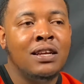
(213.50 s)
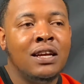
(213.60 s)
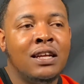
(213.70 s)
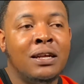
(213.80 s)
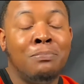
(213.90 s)

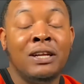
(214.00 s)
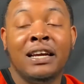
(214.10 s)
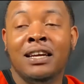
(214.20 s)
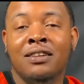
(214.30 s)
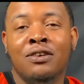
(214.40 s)
They
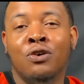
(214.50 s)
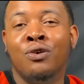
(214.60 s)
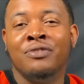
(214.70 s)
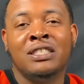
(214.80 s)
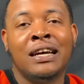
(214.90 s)
played
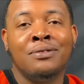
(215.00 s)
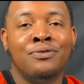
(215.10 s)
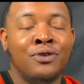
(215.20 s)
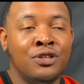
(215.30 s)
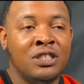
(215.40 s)
overtime the
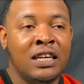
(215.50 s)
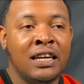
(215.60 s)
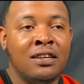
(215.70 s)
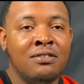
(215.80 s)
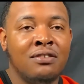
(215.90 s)
first night.
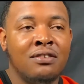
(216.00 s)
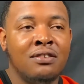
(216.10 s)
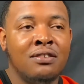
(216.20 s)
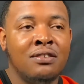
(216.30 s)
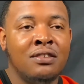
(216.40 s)

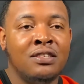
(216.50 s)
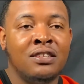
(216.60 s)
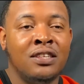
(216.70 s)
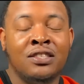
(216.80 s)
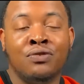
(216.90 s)

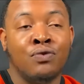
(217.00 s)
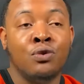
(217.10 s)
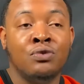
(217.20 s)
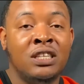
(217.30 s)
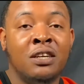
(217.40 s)
It's a road
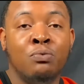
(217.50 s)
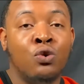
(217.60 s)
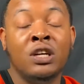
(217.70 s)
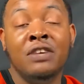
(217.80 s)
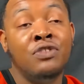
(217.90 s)
team, or
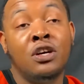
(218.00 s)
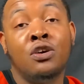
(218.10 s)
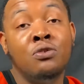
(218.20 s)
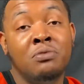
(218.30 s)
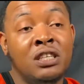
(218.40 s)
even the
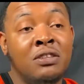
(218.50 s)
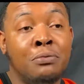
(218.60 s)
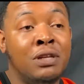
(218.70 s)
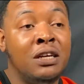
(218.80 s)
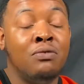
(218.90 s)
home team. They
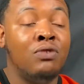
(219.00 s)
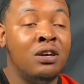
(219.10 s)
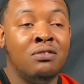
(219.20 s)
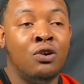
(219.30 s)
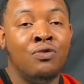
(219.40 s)
played an
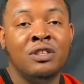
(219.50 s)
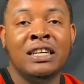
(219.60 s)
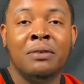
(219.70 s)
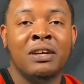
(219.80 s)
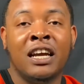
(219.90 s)

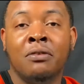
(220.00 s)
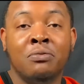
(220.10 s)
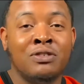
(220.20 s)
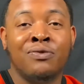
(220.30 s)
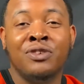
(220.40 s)
overtime game. It was
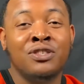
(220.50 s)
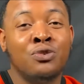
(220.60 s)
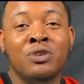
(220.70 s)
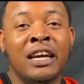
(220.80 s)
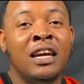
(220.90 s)
a physical
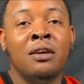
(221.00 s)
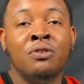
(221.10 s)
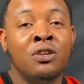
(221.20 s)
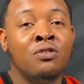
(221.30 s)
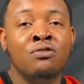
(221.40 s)
game, you
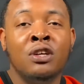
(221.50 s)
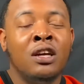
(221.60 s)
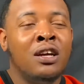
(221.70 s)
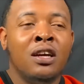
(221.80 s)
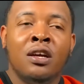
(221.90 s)
know.
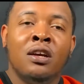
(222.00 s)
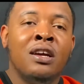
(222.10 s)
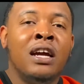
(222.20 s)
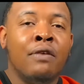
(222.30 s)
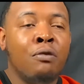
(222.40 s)

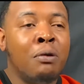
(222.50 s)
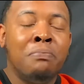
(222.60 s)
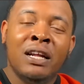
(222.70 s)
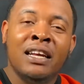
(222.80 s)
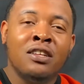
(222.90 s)
Everyone
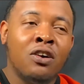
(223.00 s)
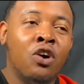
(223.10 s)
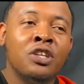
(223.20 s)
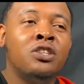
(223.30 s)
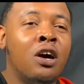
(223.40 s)
played, all the
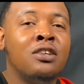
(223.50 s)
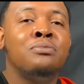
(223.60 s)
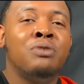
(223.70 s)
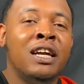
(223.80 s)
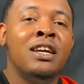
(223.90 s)
starters
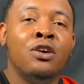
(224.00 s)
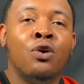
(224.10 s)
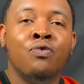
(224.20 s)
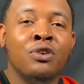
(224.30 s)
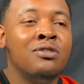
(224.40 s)
played
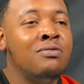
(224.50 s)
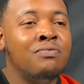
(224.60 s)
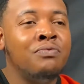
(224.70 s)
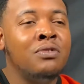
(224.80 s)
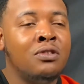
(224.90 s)
over
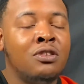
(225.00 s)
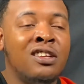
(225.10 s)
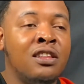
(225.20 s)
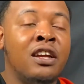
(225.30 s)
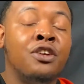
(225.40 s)

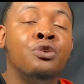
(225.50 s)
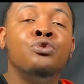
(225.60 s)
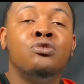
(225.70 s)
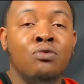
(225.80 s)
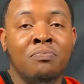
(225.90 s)
their
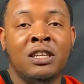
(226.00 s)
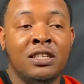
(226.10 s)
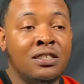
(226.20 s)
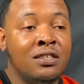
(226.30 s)
usual minutes.